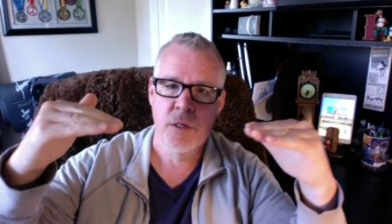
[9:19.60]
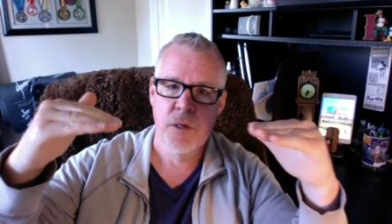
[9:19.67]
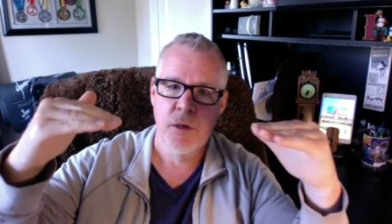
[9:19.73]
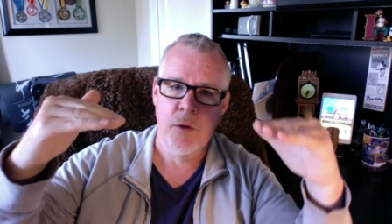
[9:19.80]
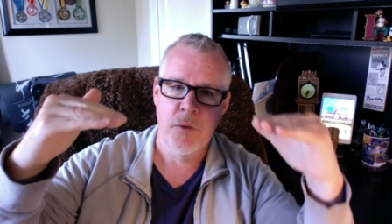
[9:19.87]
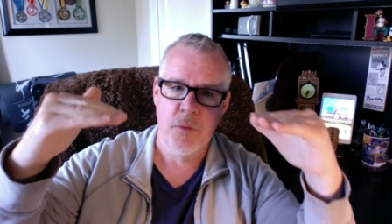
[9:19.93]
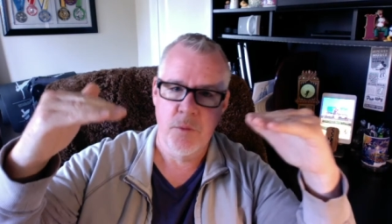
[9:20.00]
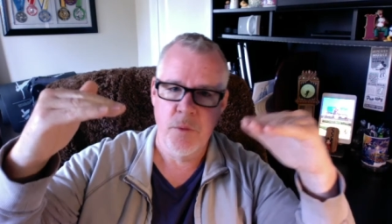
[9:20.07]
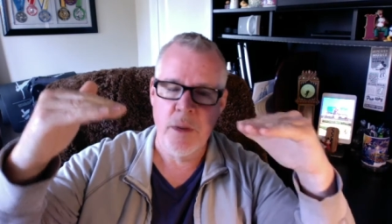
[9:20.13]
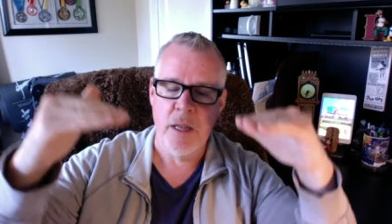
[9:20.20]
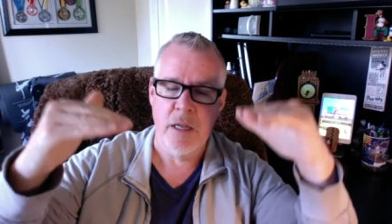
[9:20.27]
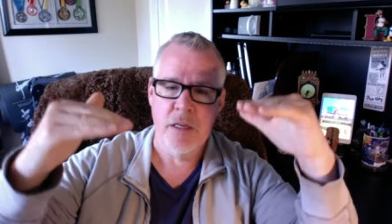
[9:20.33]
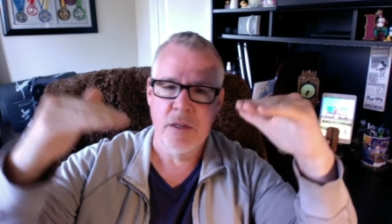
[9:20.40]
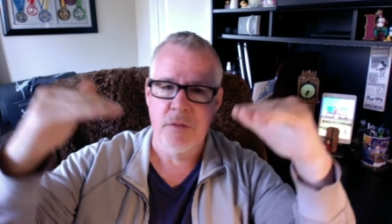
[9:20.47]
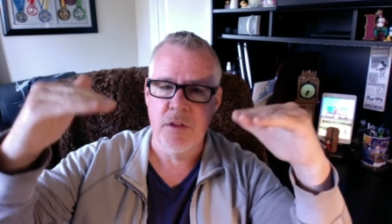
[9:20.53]
uh,
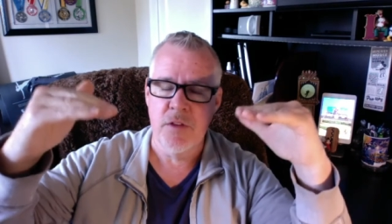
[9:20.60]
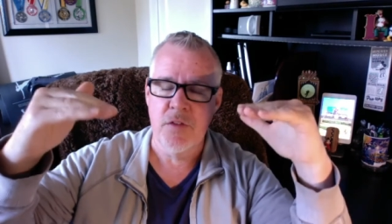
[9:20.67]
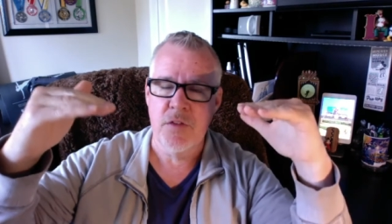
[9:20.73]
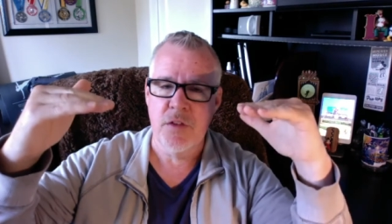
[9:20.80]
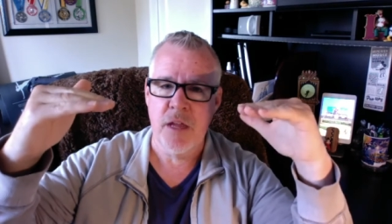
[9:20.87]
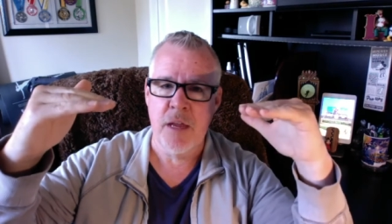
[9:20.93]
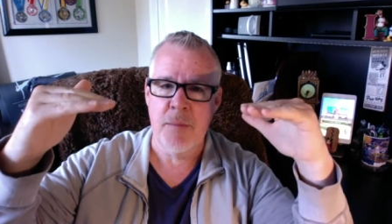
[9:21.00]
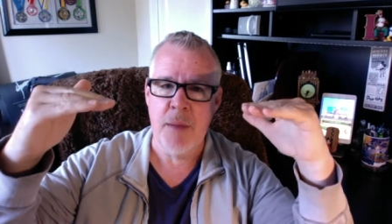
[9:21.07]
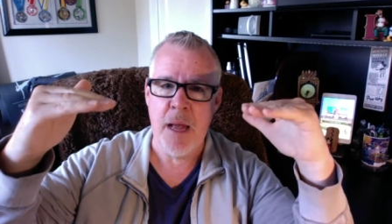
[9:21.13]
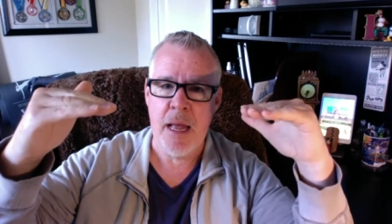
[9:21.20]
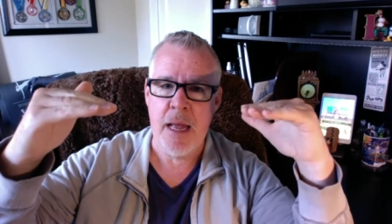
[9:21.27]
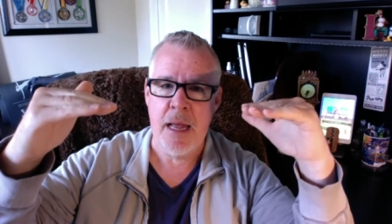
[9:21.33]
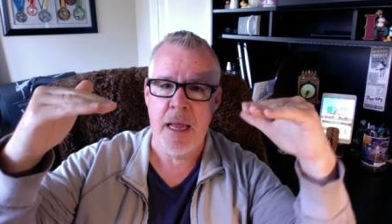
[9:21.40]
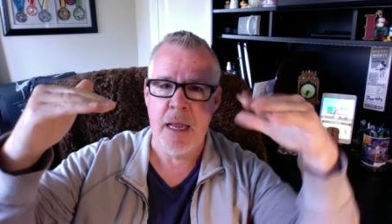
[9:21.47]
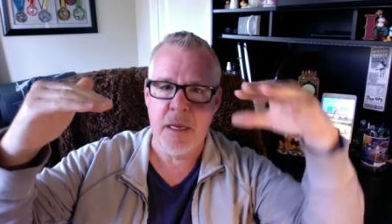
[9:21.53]
relatively the same
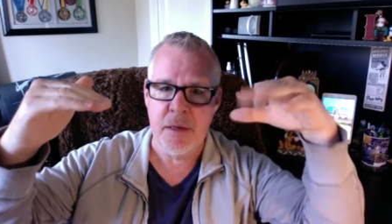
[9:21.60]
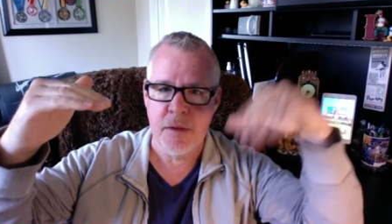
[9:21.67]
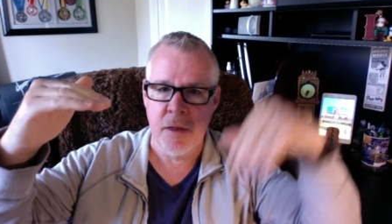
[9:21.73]
height.